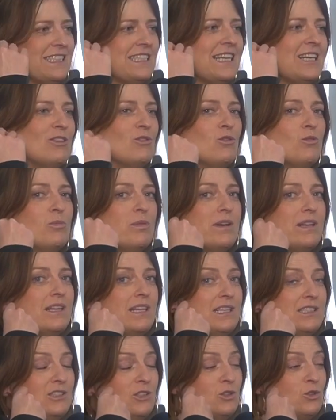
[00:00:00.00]
the like
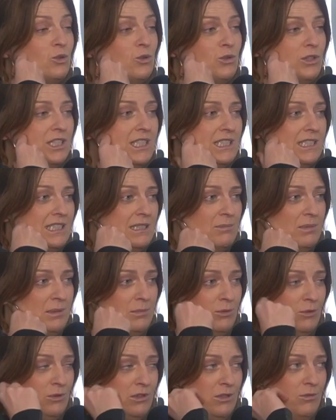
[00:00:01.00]
target. Notoriously,
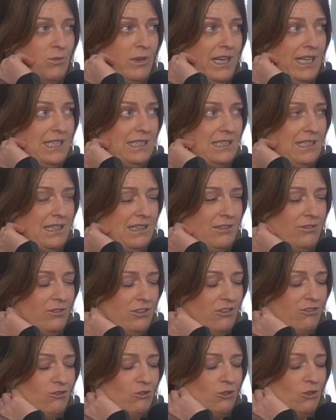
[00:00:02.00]
people that want to sit in the
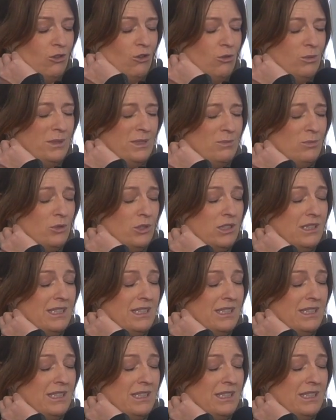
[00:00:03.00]
front row are always pure